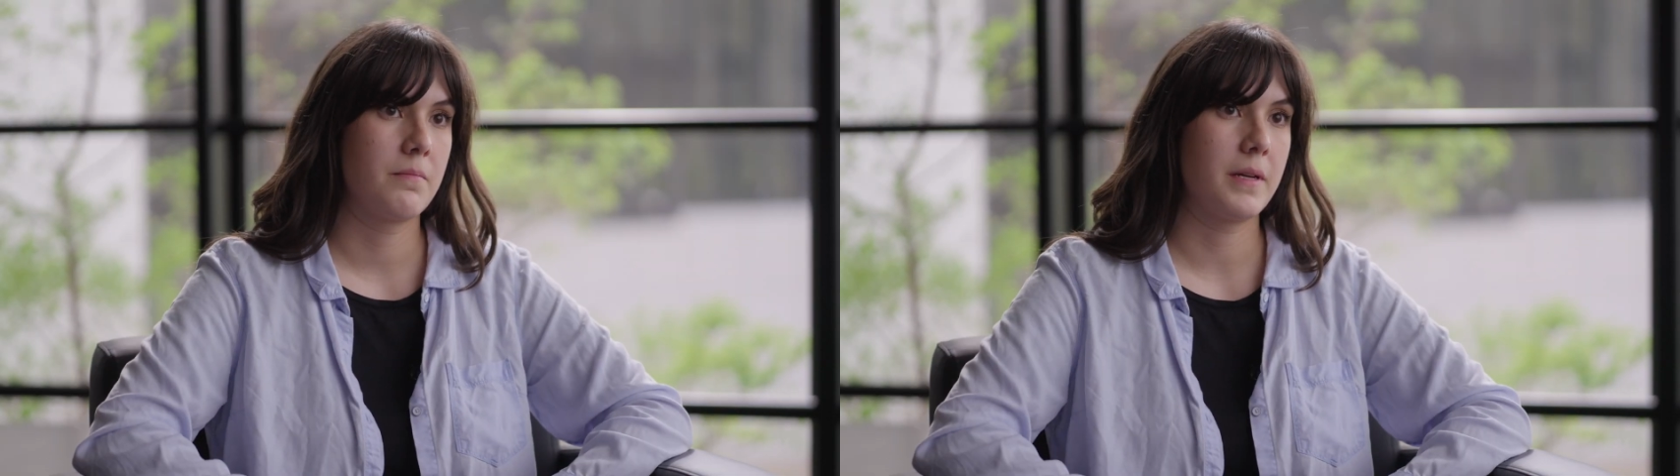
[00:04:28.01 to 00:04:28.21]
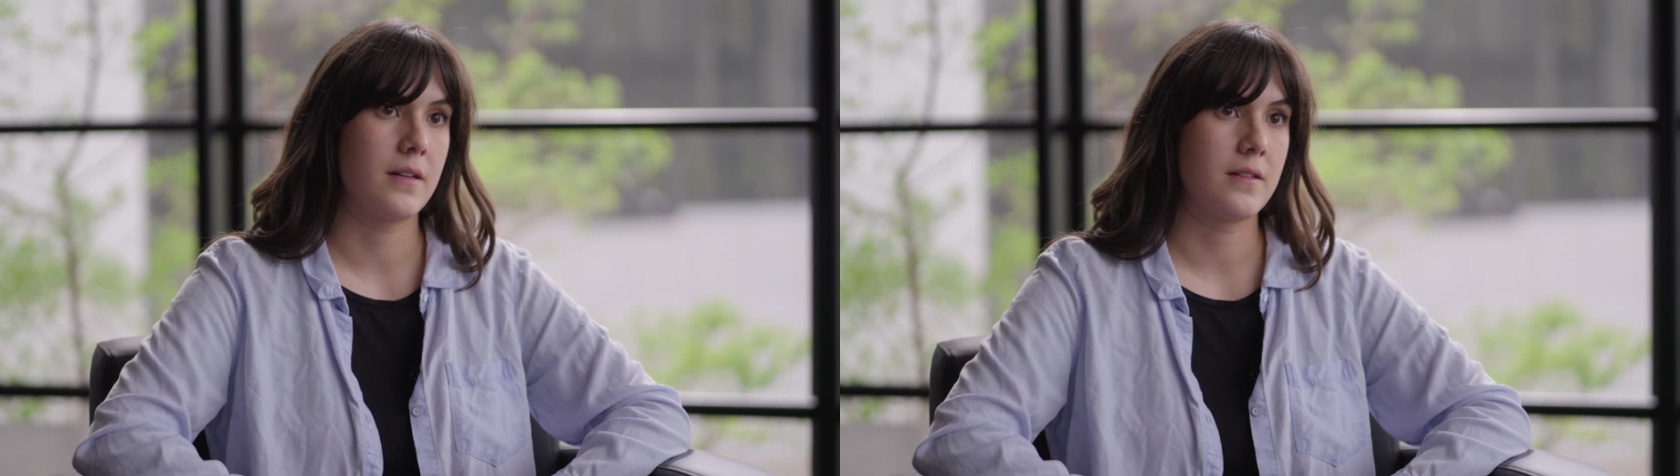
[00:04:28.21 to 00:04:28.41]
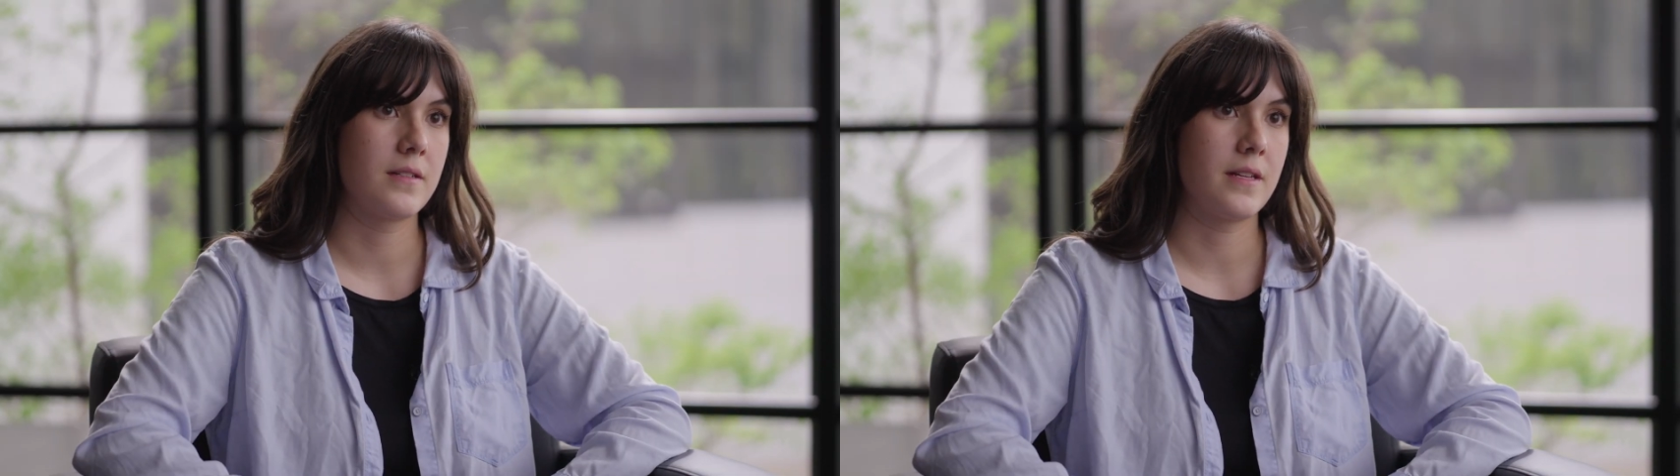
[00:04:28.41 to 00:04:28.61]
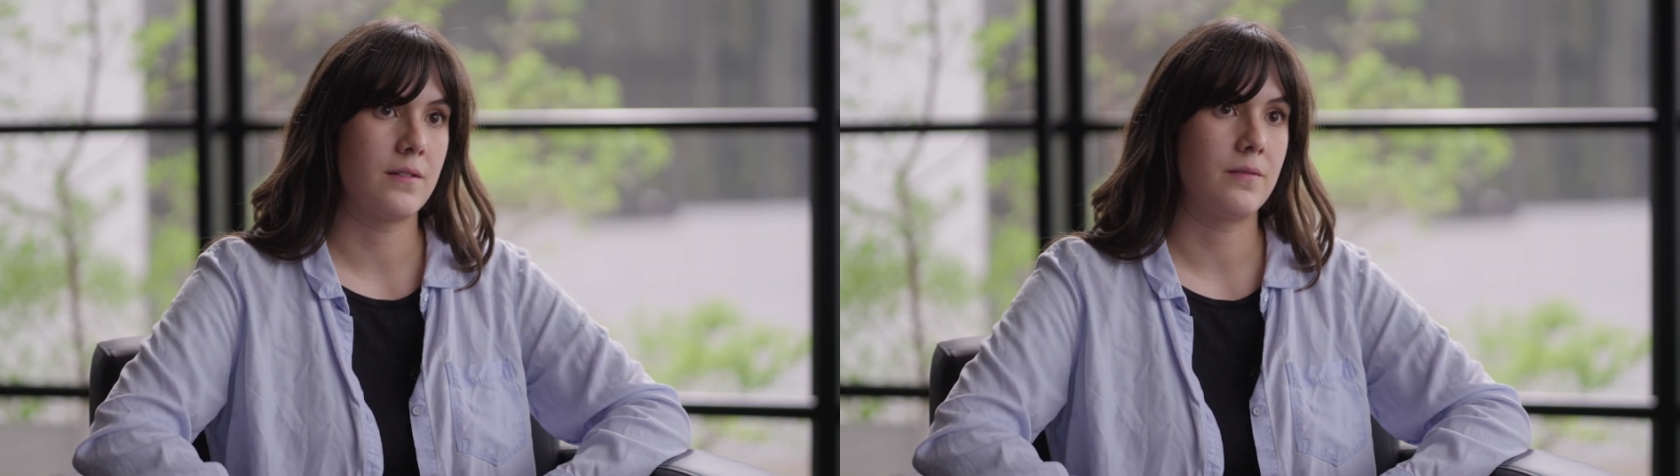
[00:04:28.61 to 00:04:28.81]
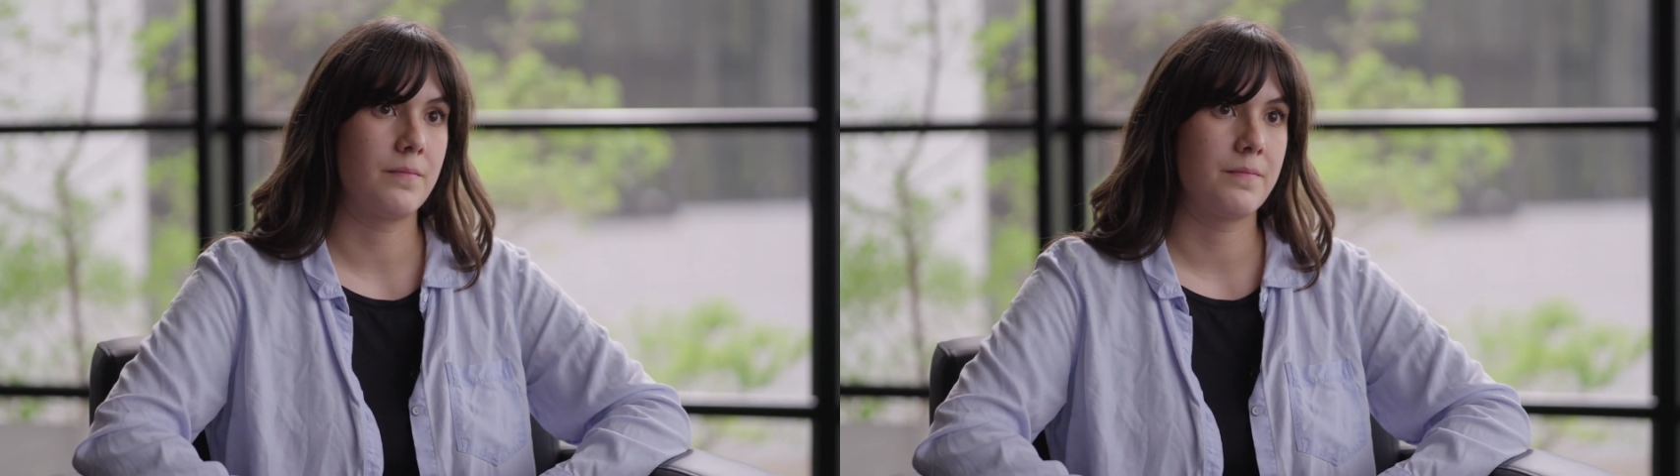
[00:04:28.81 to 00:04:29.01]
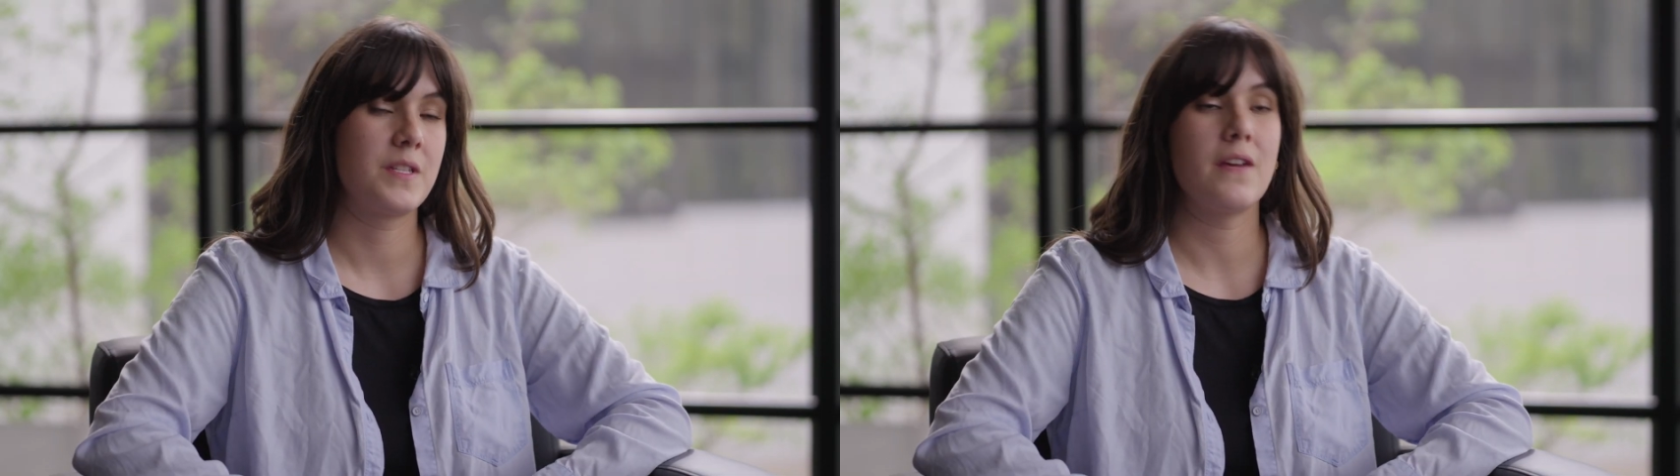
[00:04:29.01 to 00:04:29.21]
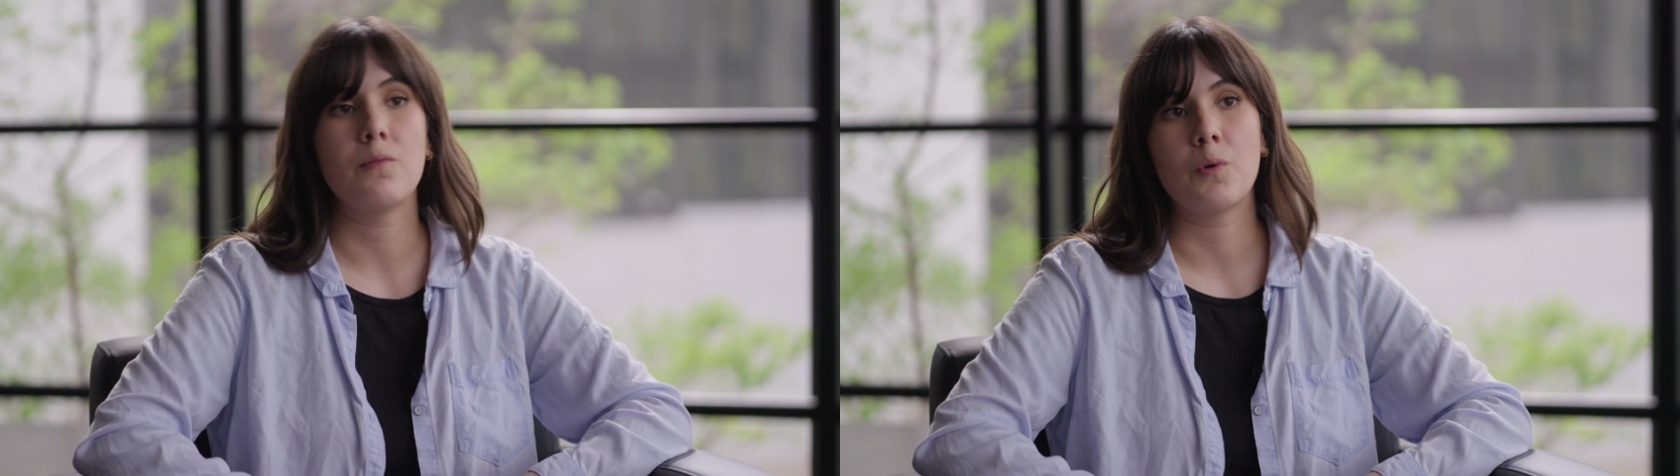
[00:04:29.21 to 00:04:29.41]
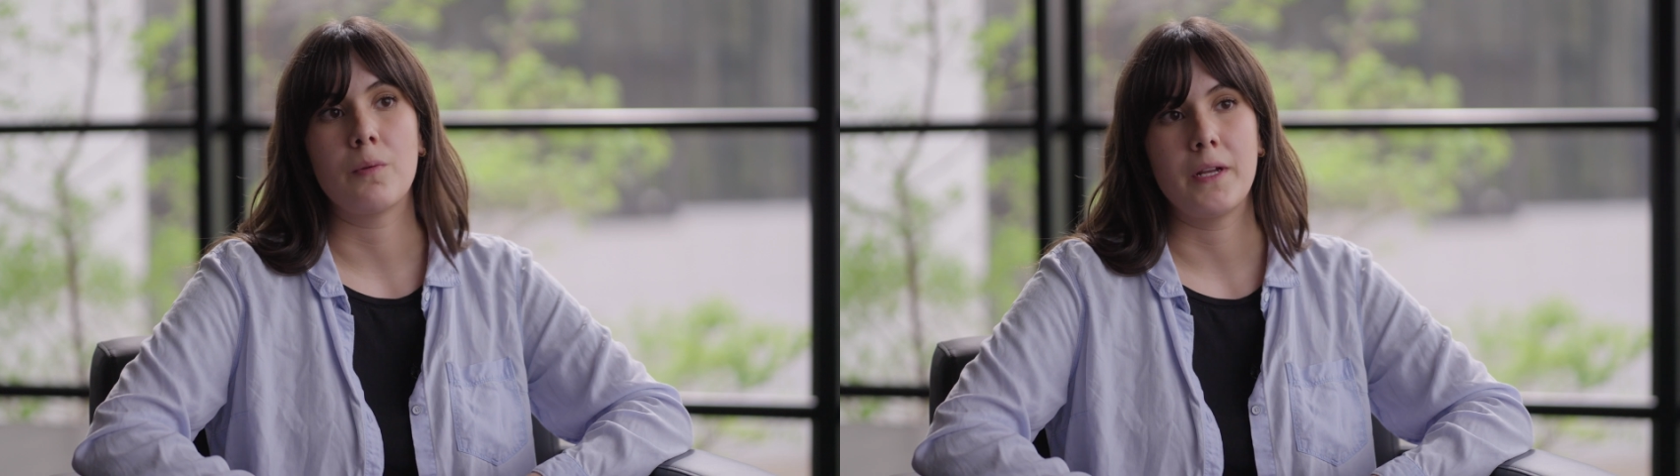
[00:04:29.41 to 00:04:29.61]
because it'll save you
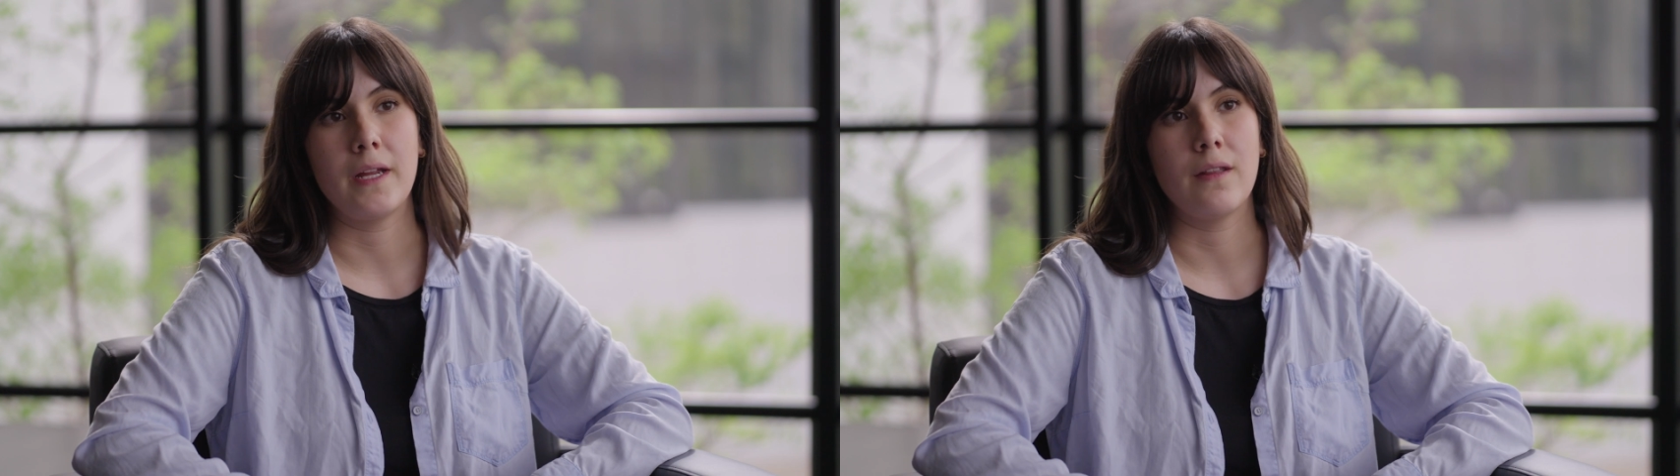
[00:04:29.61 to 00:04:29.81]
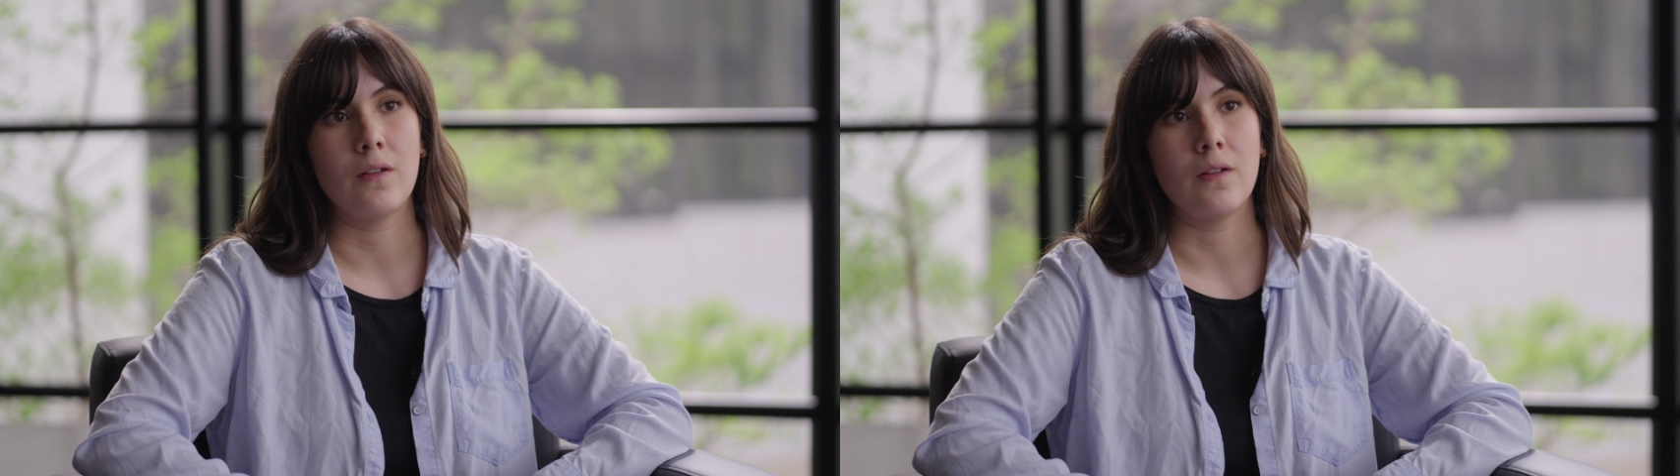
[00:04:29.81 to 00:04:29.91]
more money in